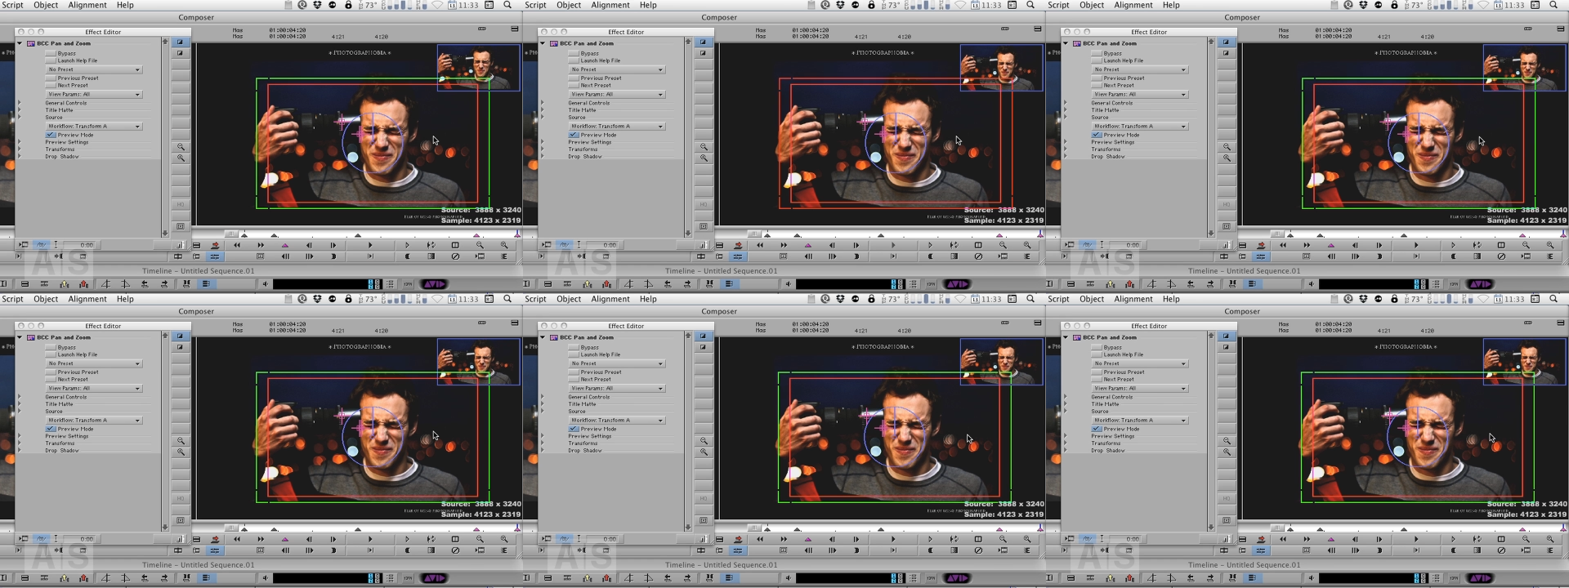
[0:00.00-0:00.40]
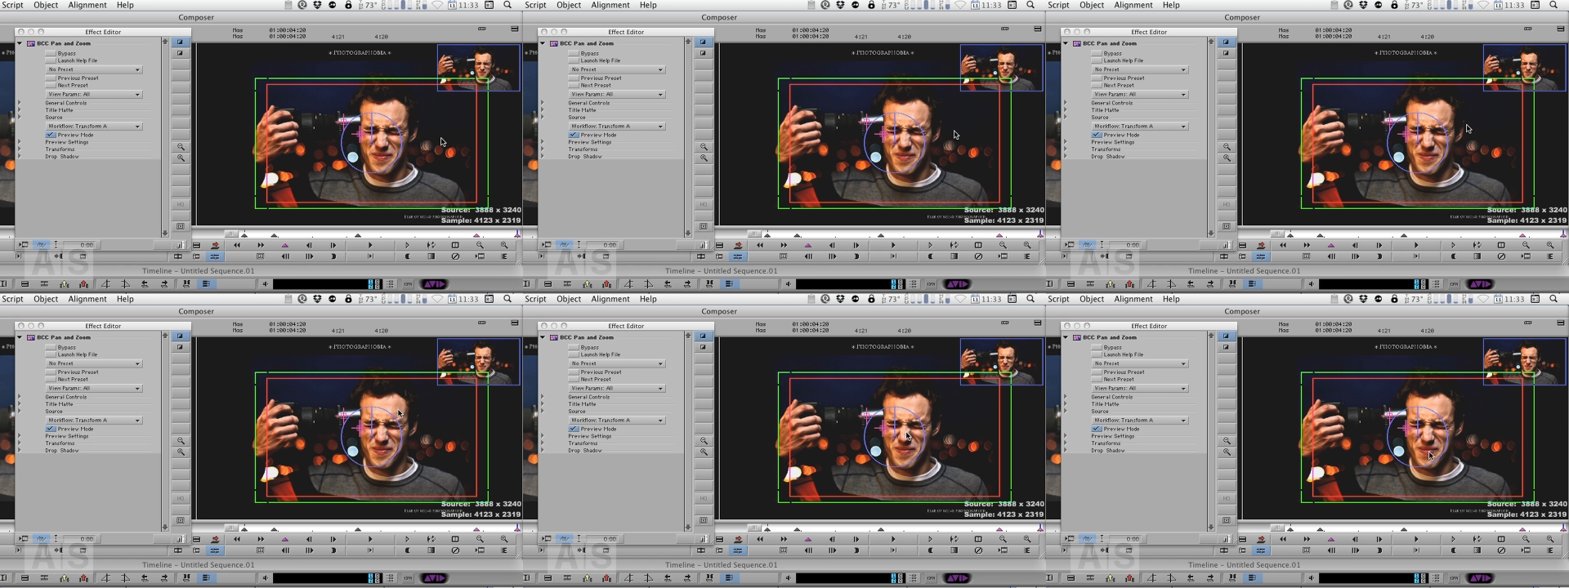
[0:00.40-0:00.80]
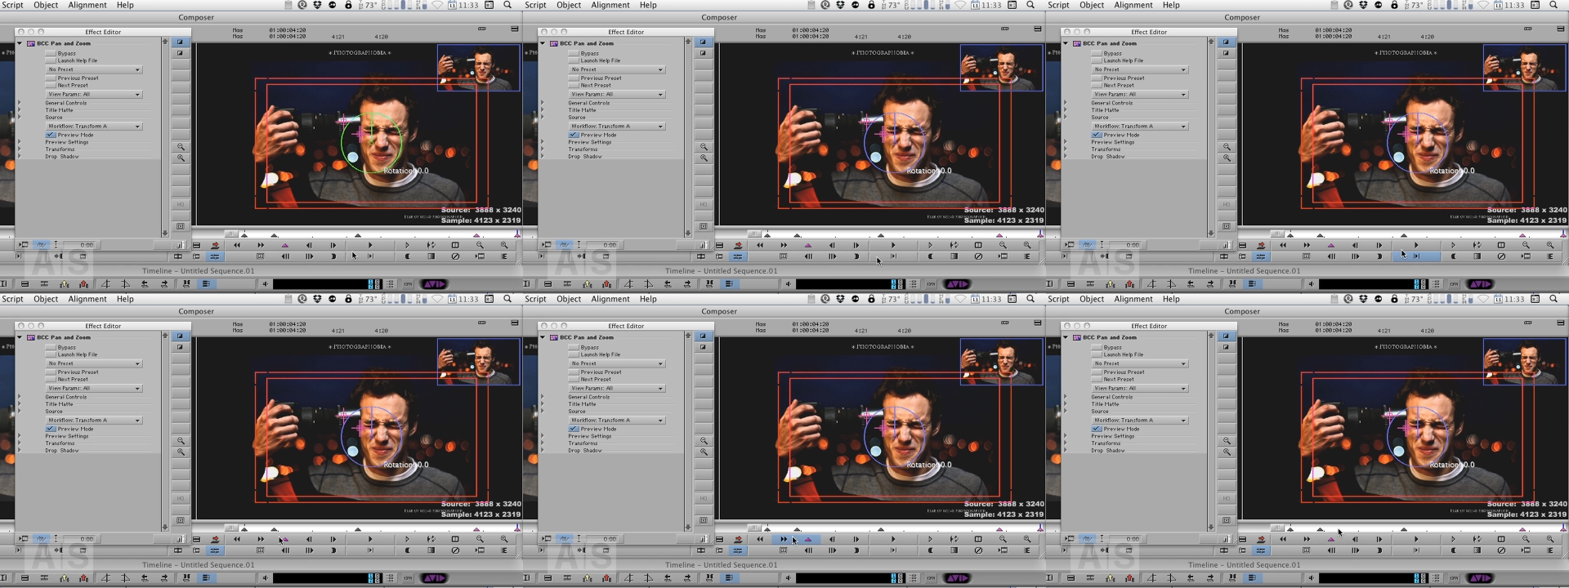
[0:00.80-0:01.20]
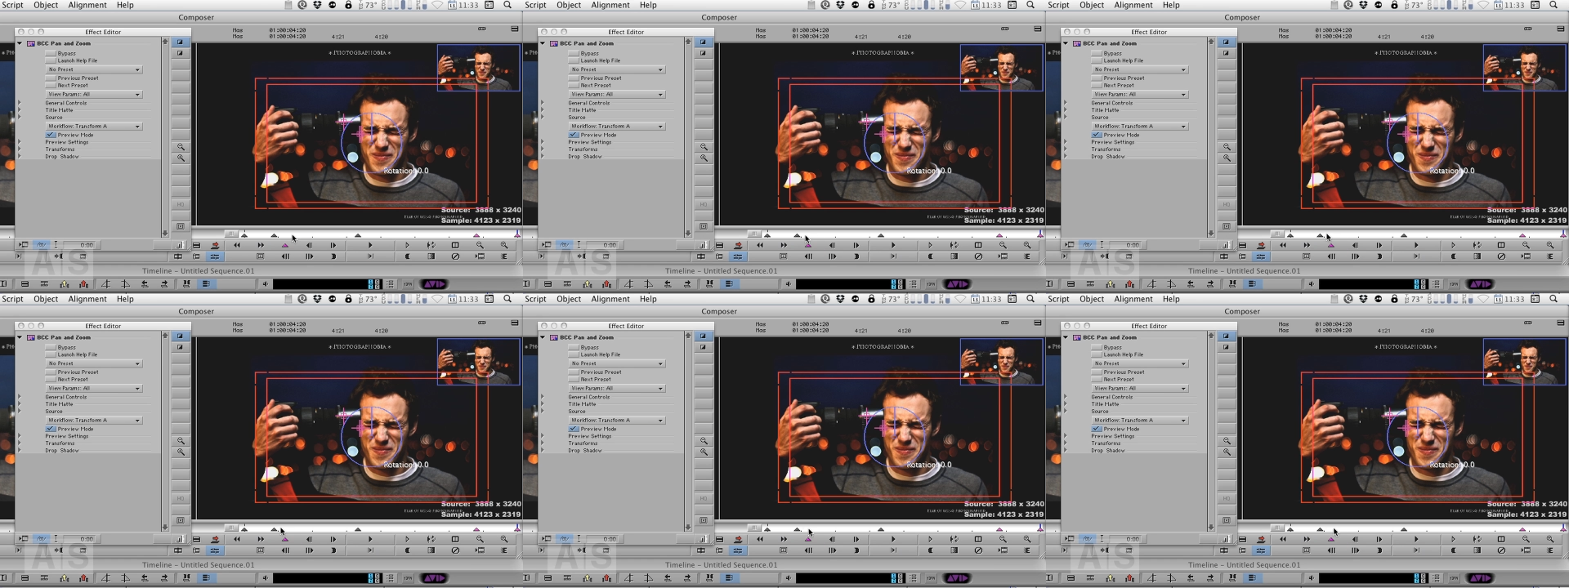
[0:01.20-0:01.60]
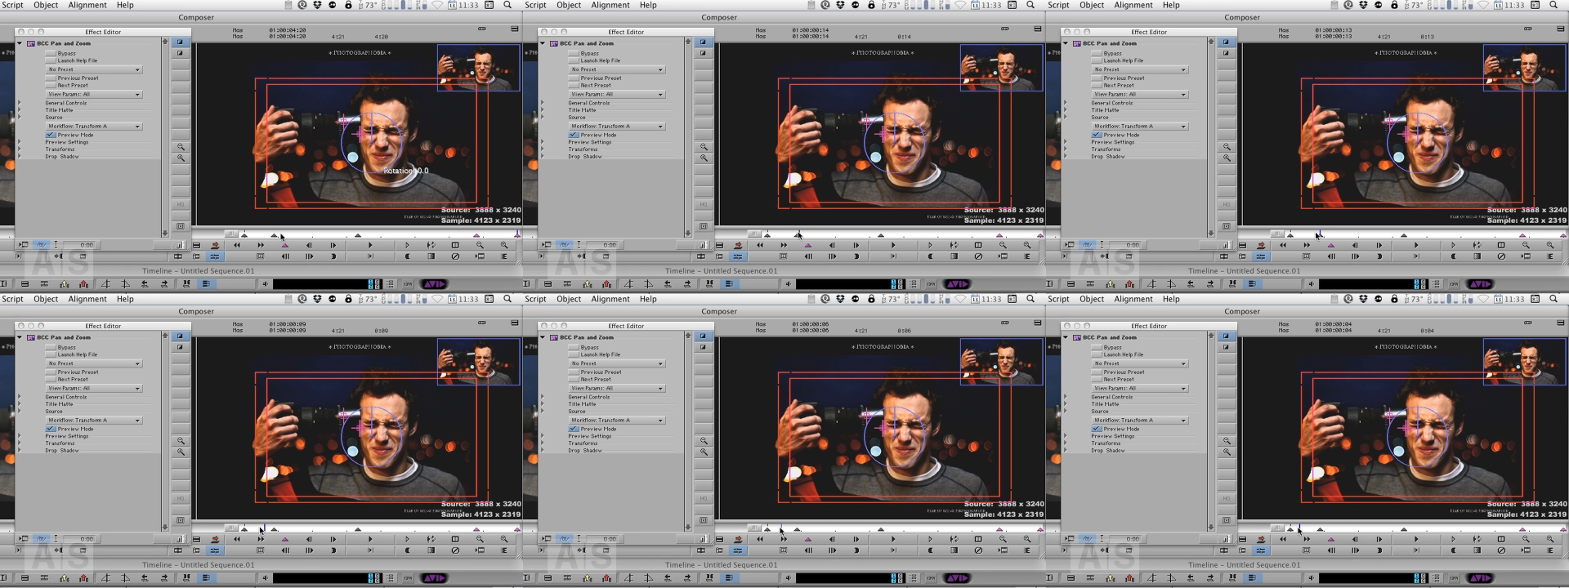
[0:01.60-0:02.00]

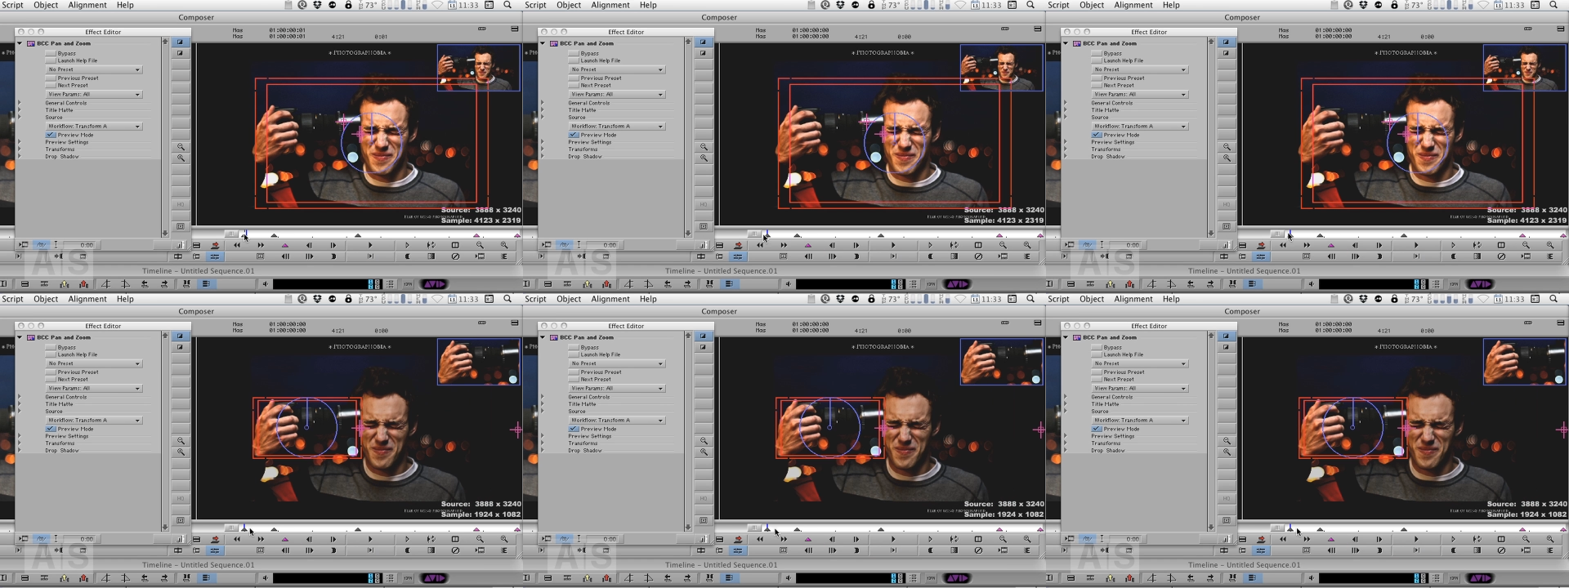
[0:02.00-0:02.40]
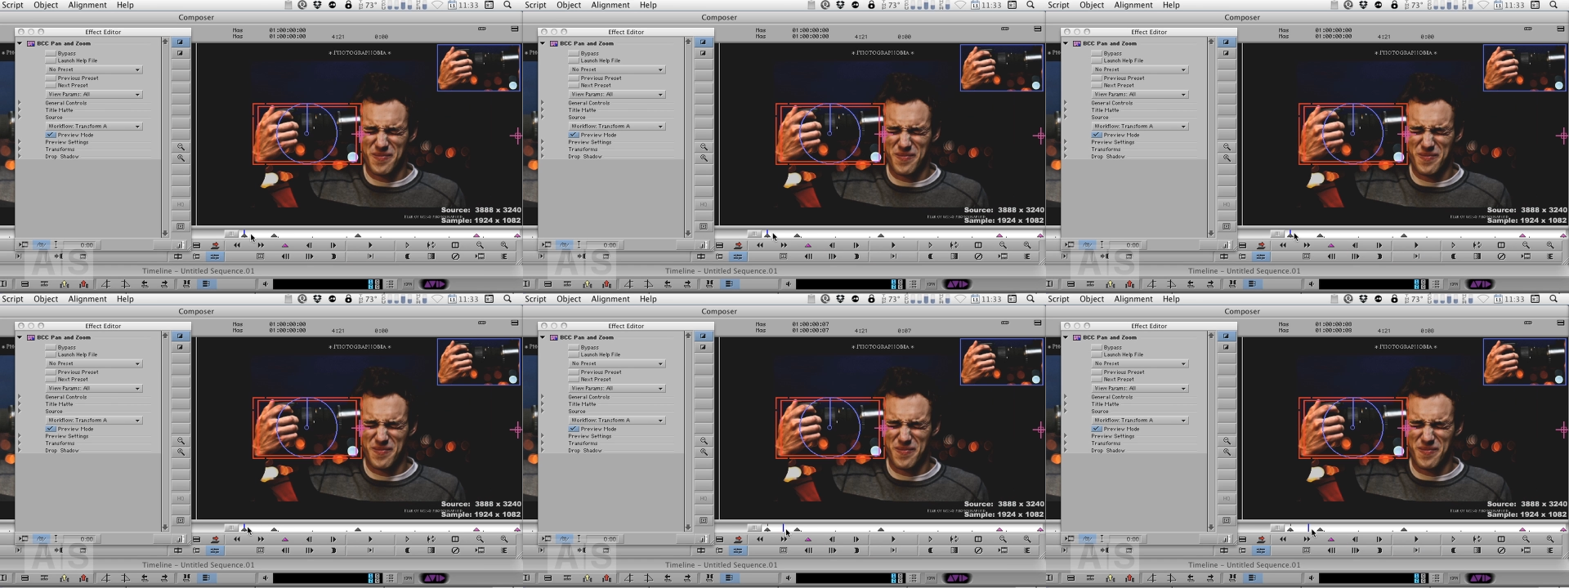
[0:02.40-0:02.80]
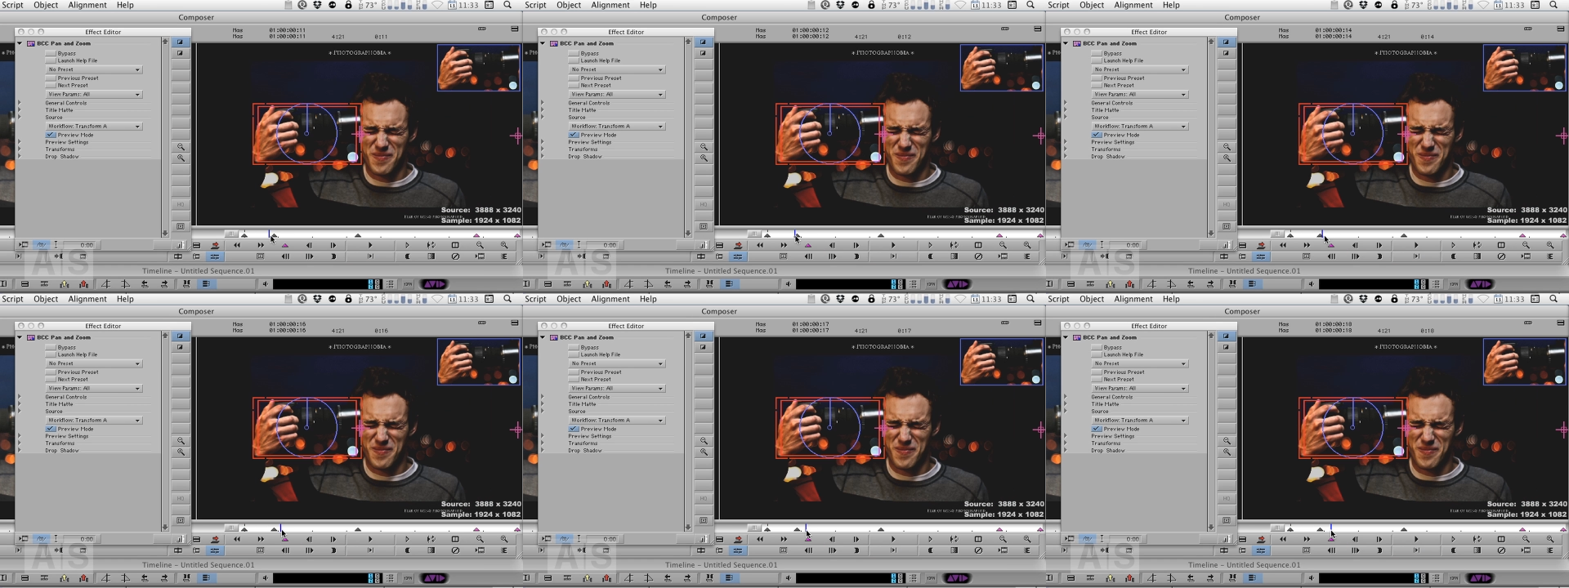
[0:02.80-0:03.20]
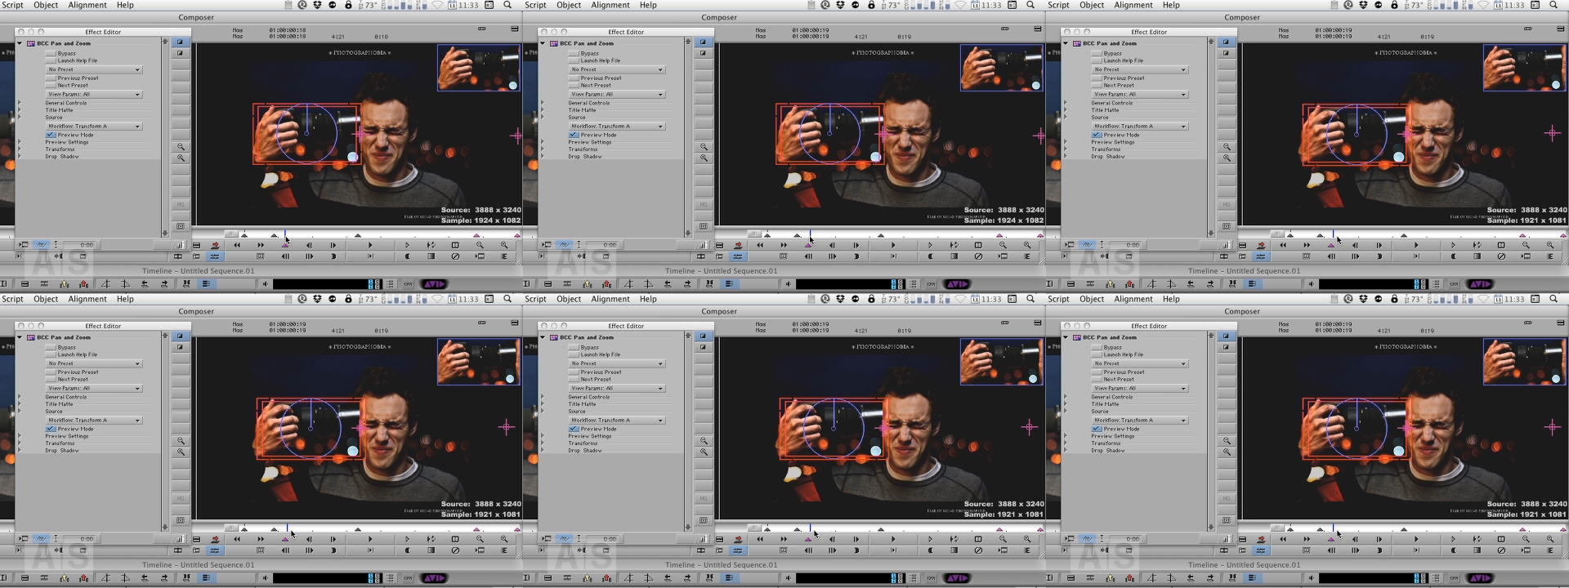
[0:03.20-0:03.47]
[no speech]